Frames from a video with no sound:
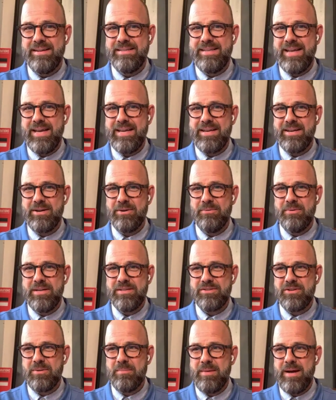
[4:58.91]
taking a
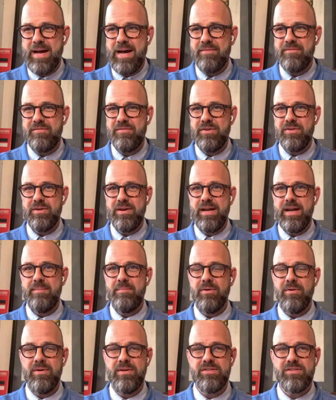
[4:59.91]
risk on behalf of your
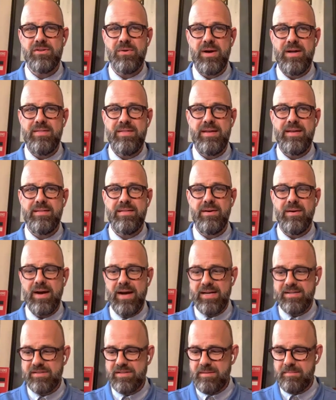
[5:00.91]
neighbor. And so I think there
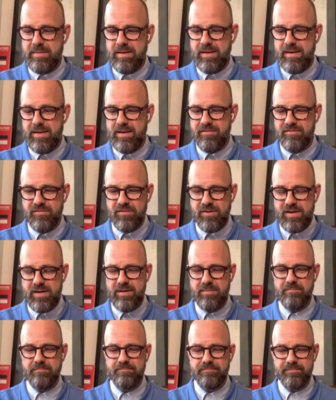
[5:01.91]
has to be a
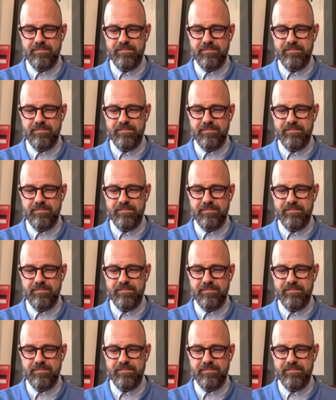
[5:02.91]
freedom,